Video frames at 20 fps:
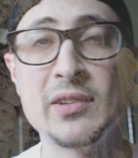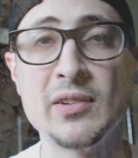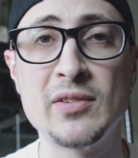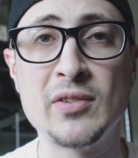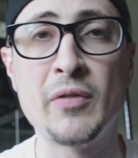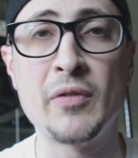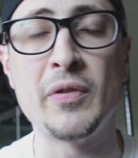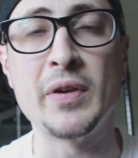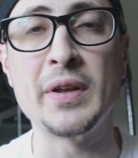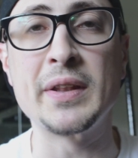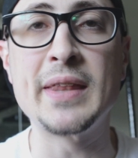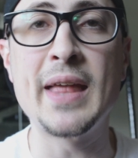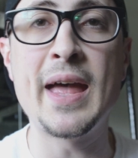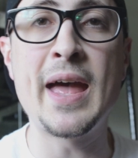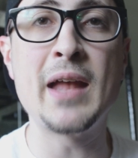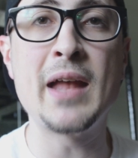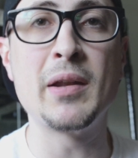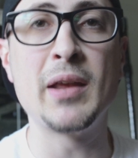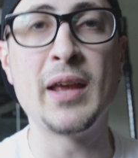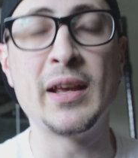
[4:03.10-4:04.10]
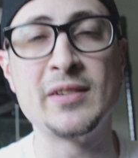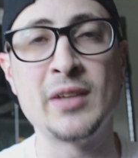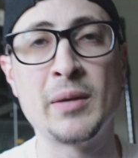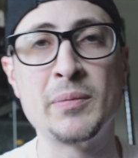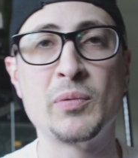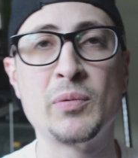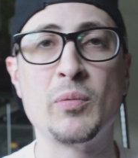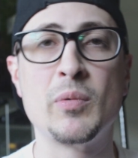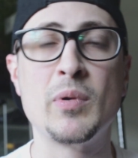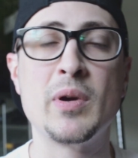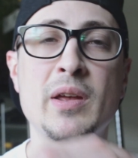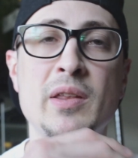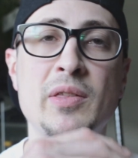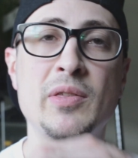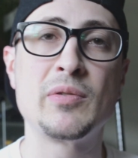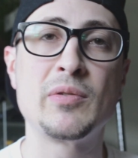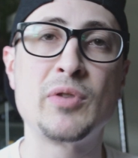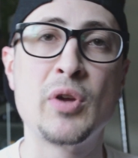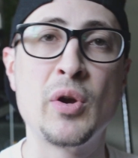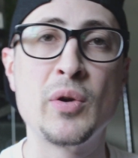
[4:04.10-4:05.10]
and stuff like that, except with
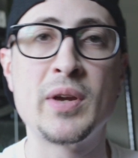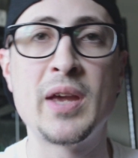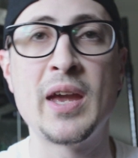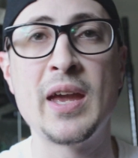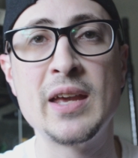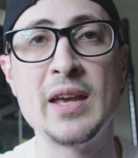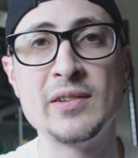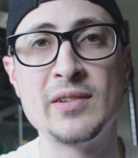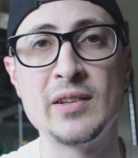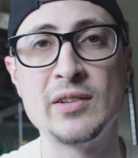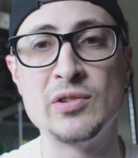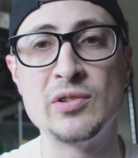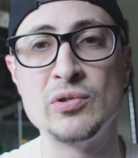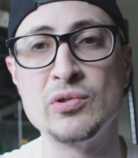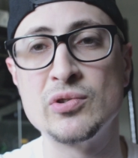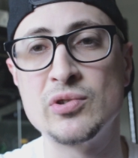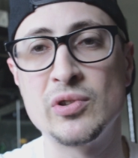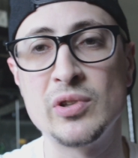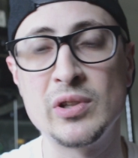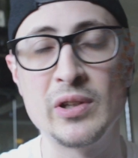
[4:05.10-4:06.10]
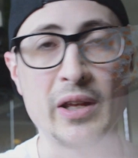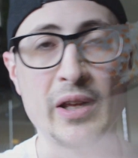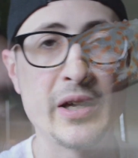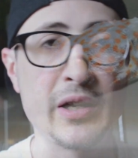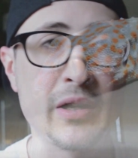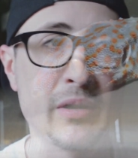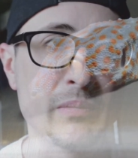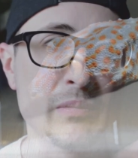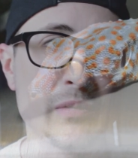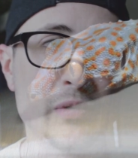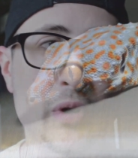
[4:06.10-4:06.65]
tokays, it's usually like, you